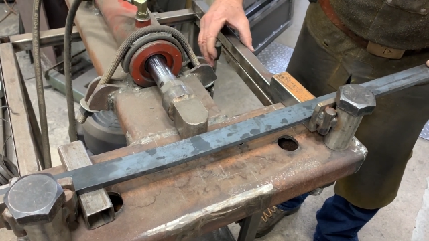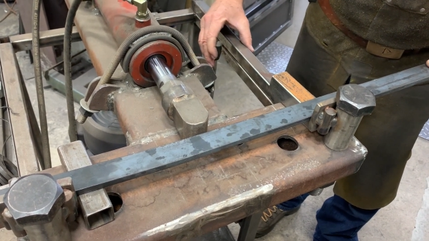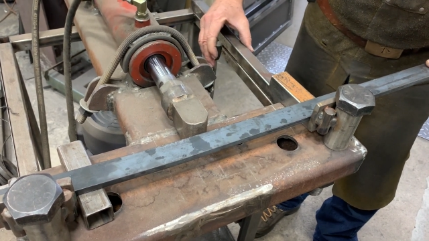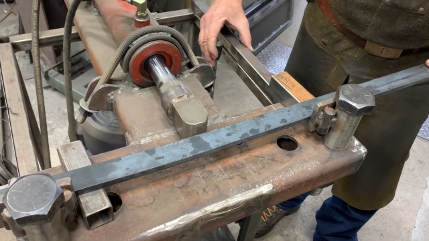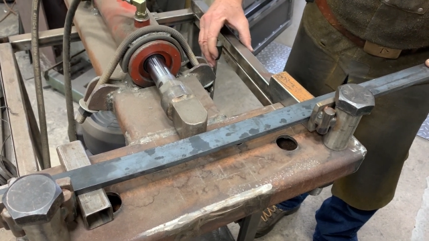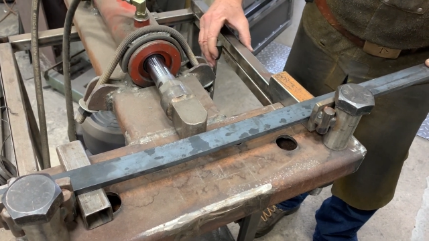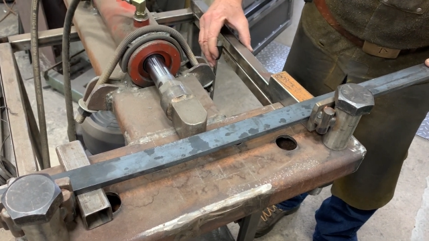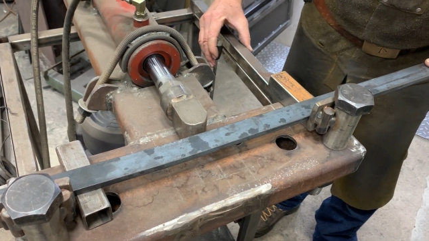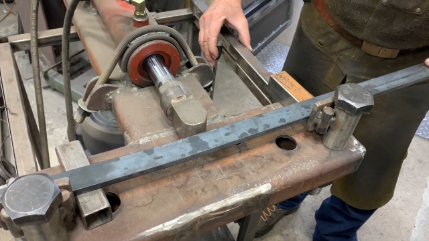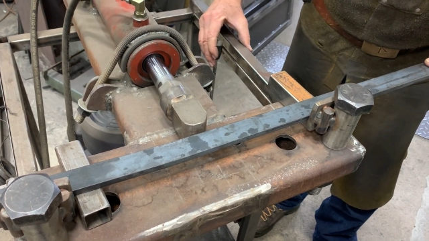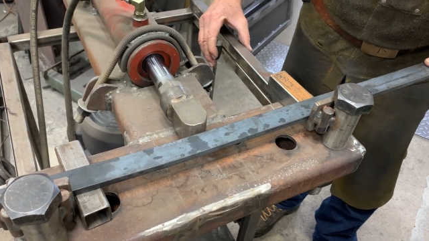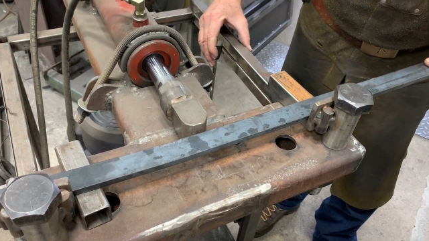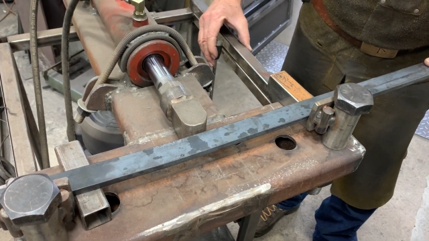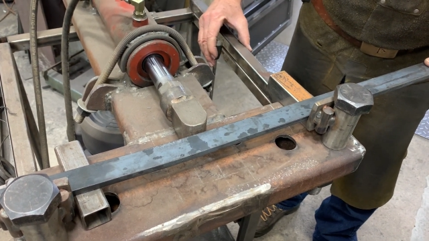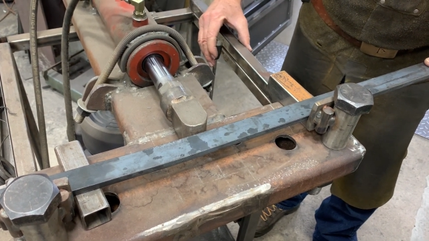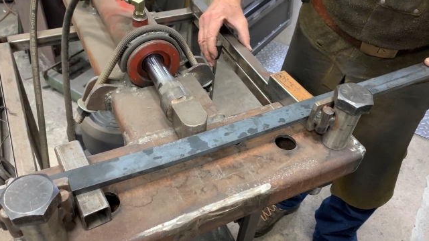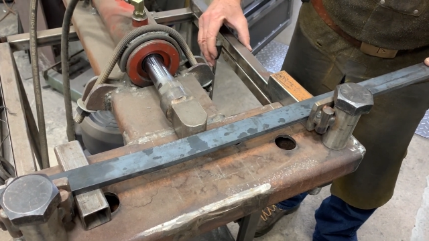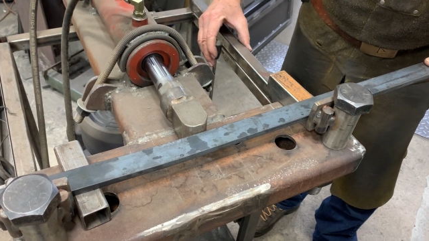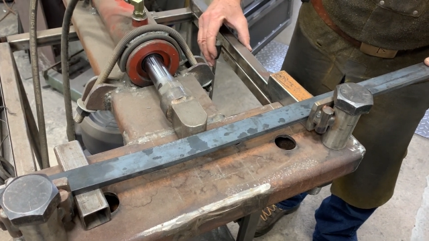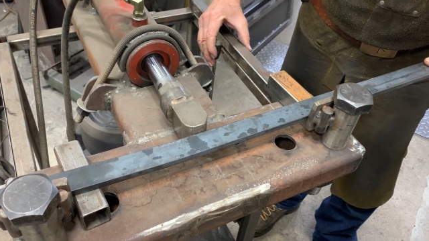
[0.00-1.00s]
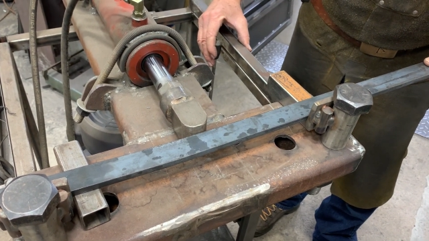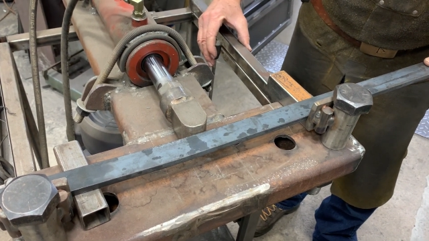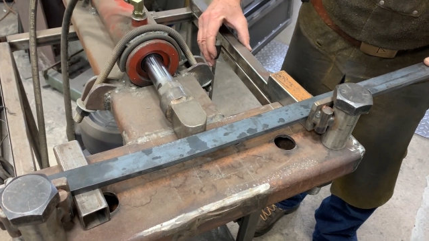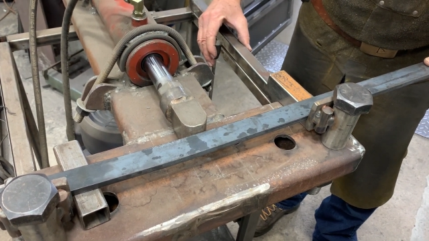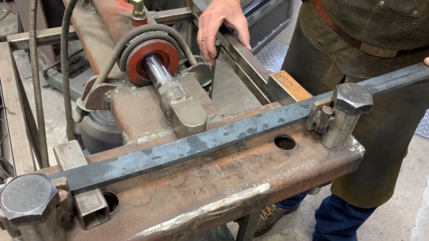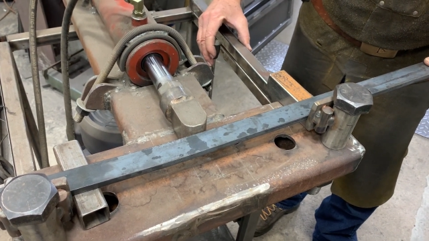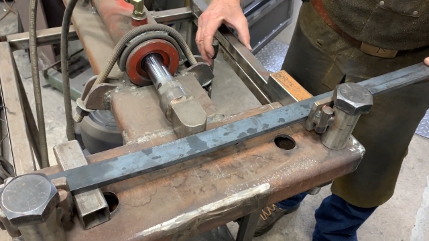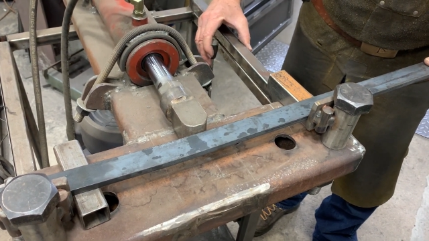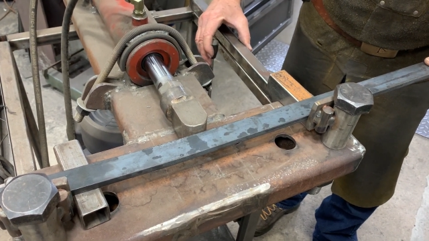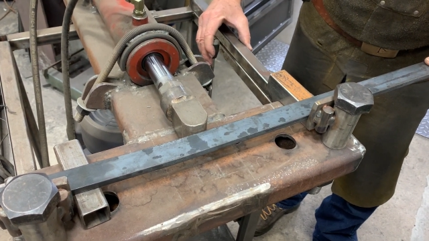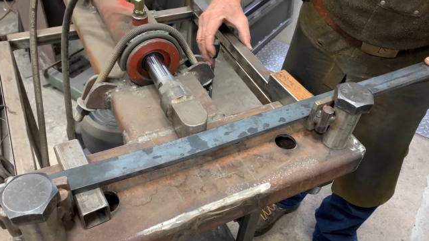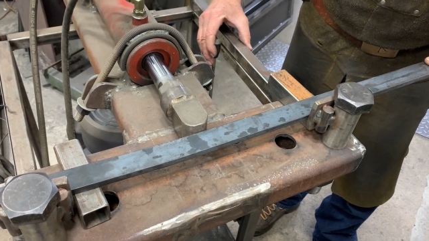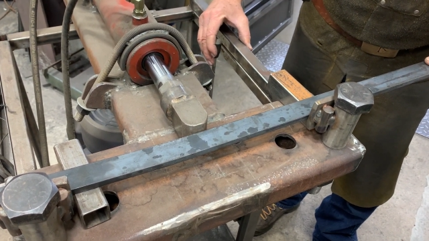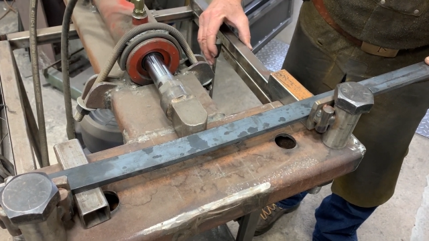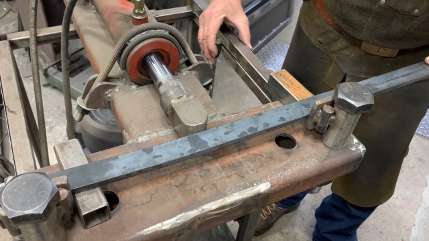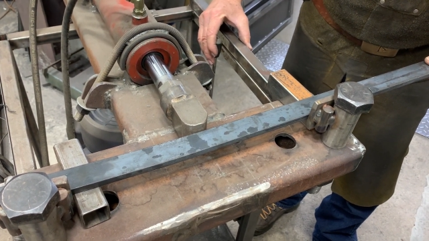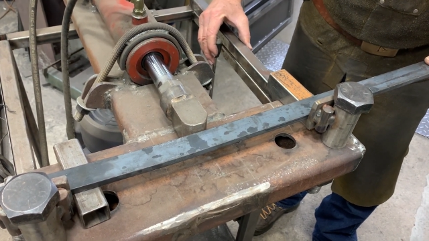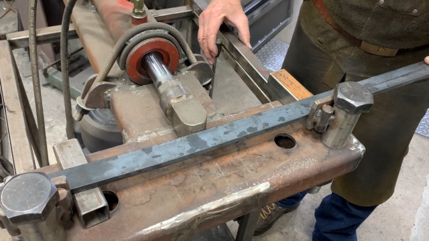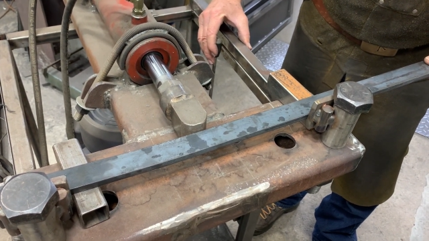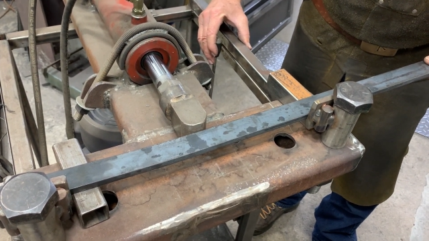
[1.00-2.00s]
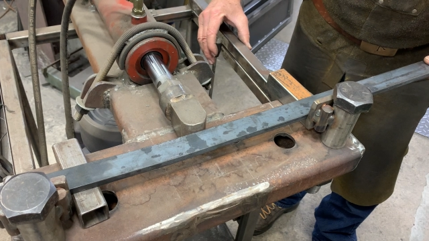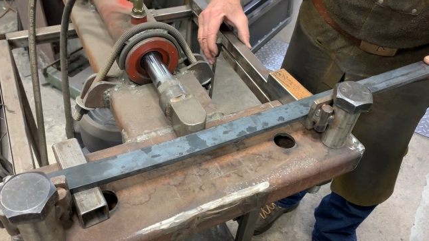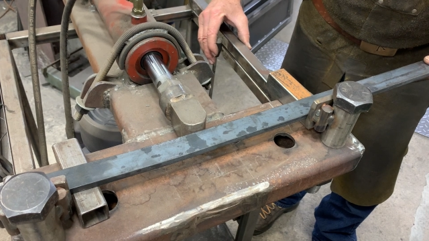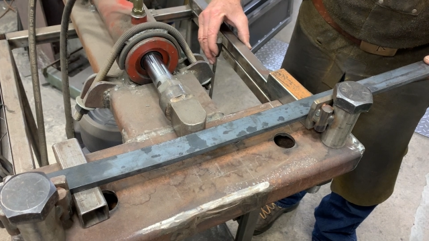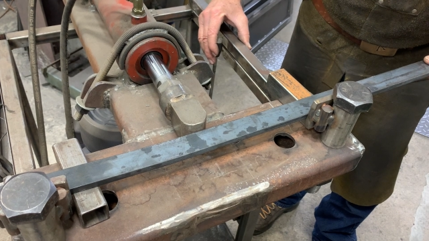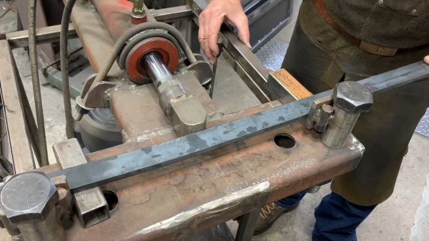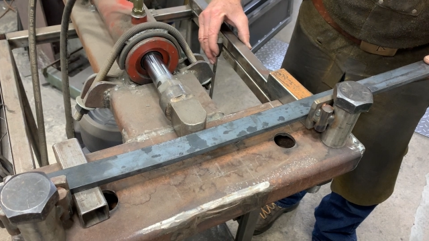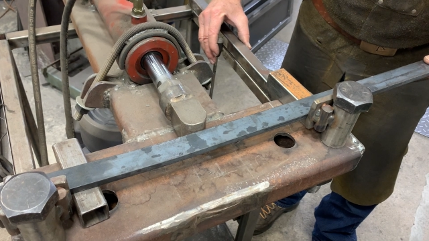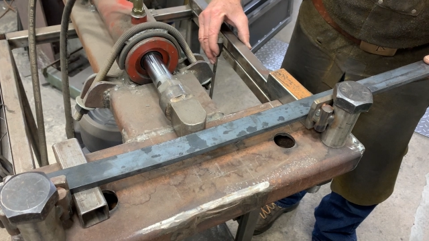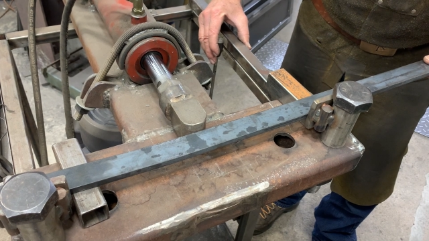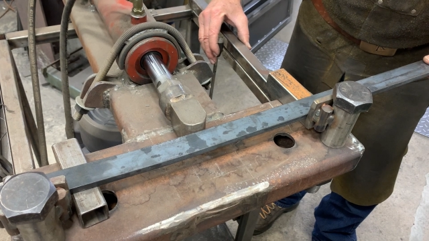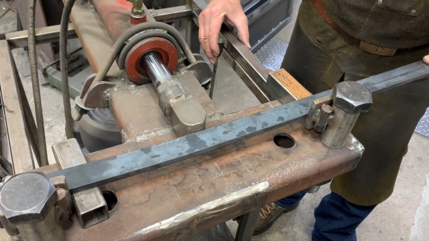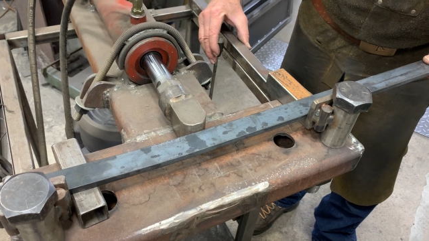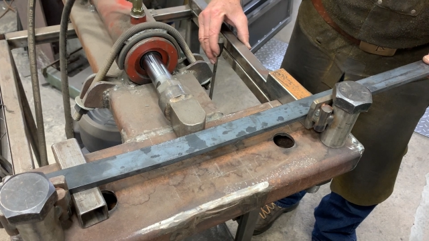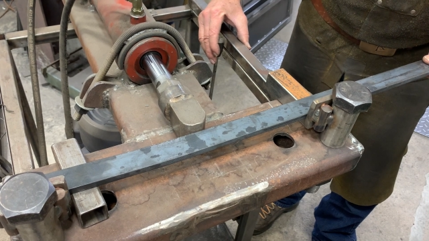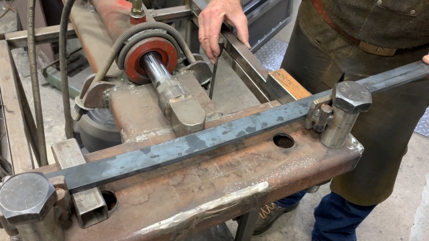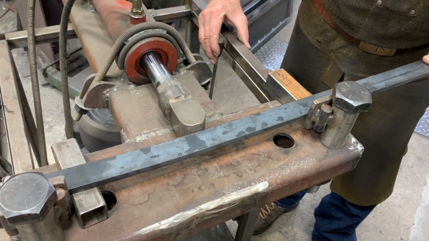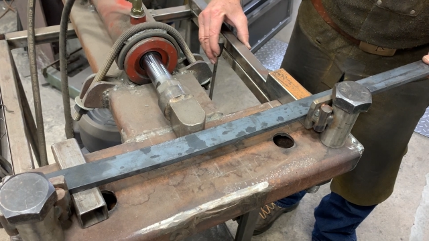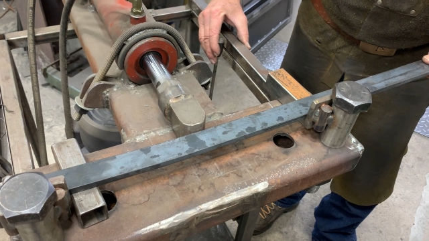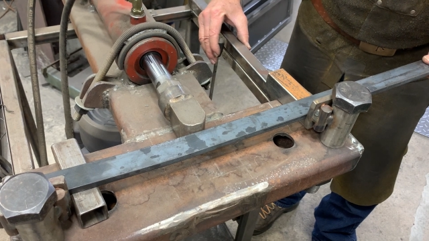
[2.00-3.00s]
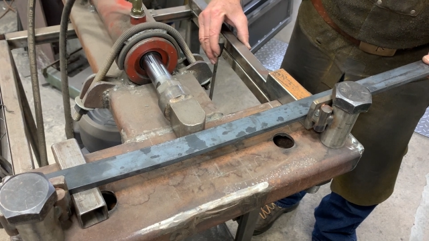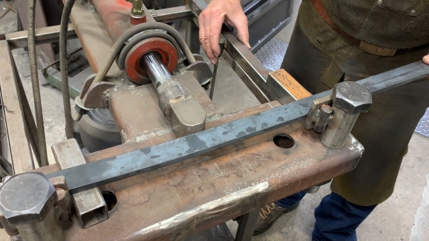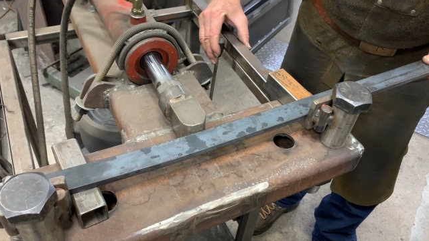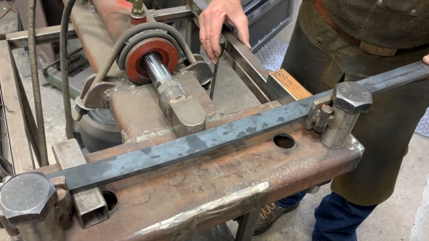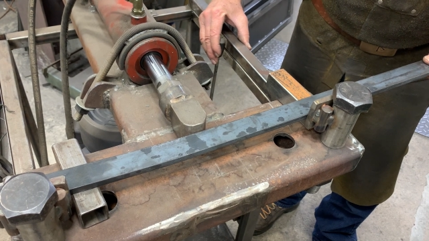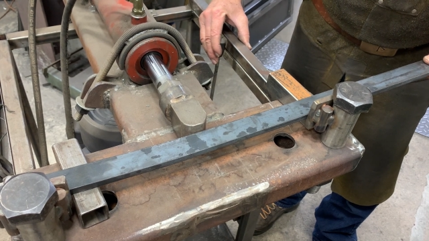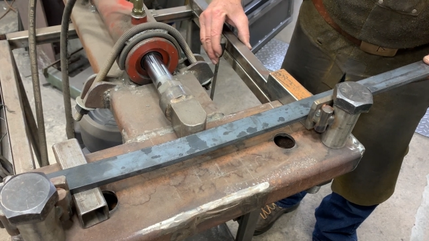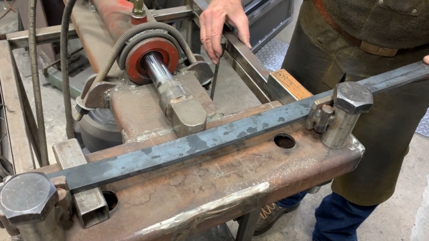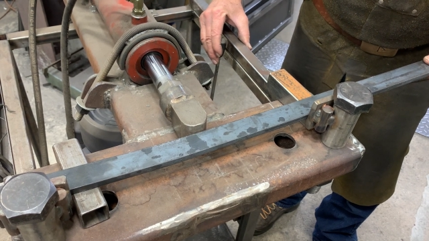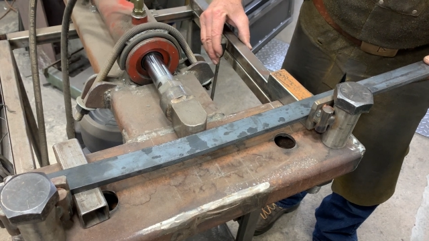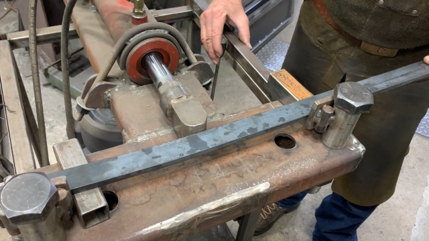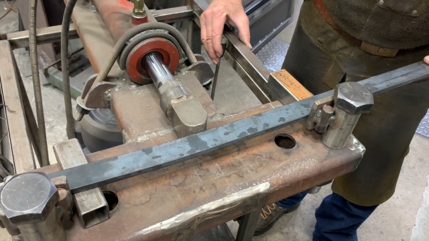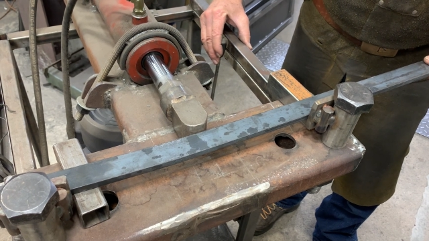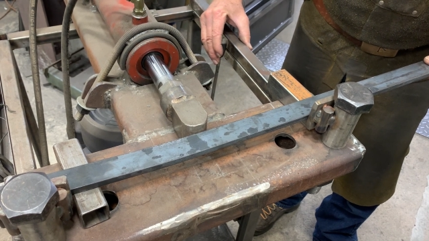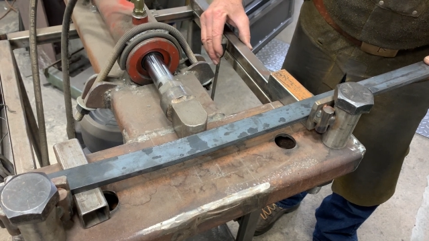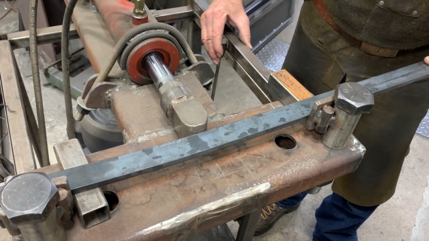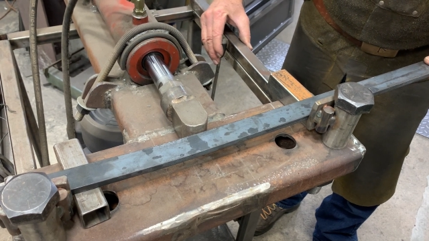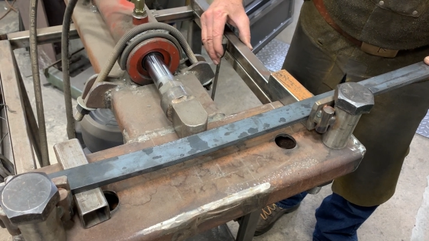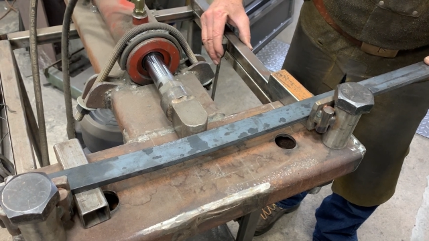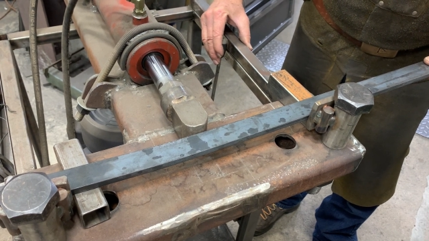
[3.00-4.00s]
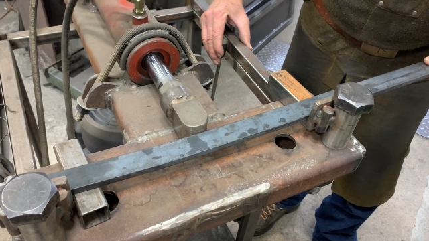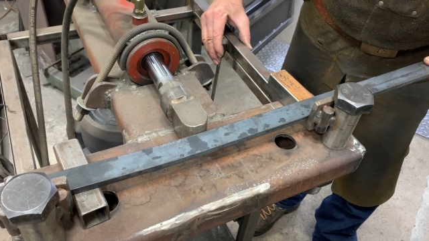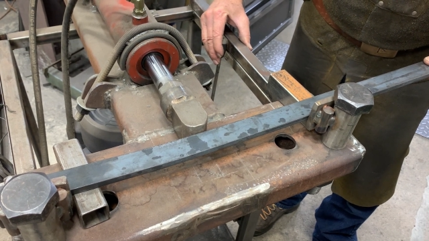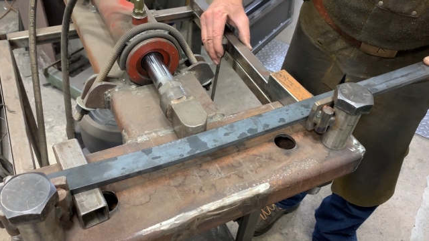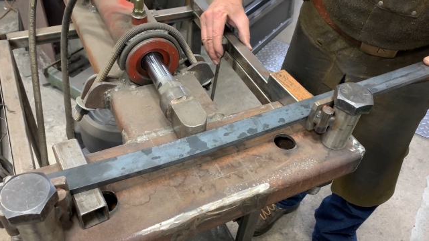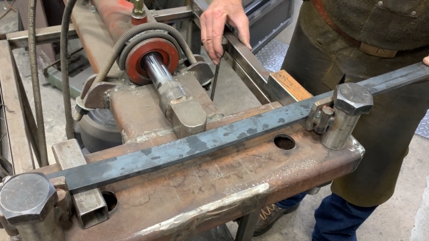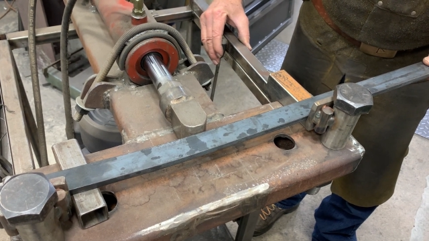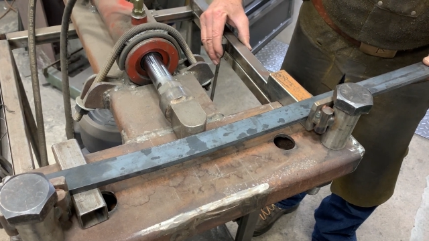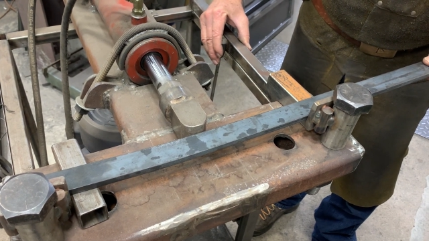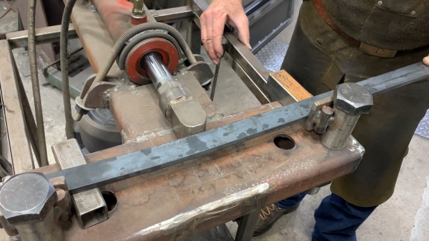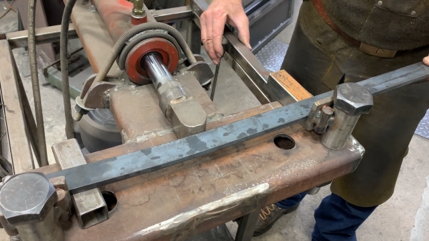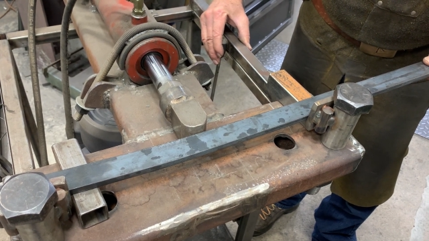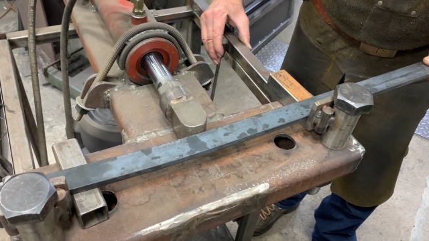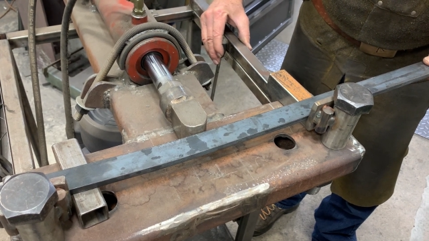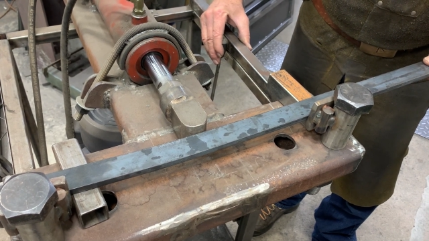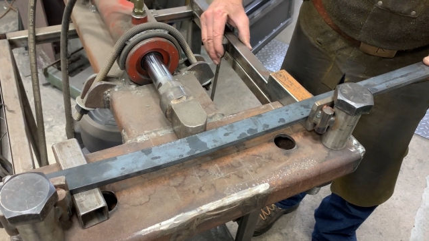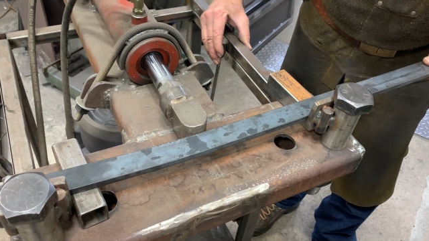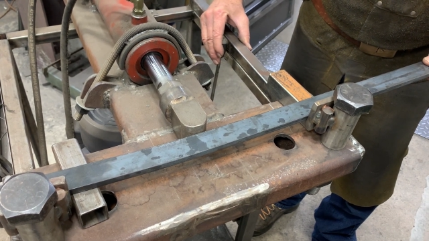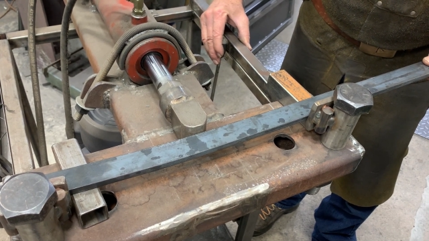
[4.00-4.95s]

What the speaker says: (no speaker visible)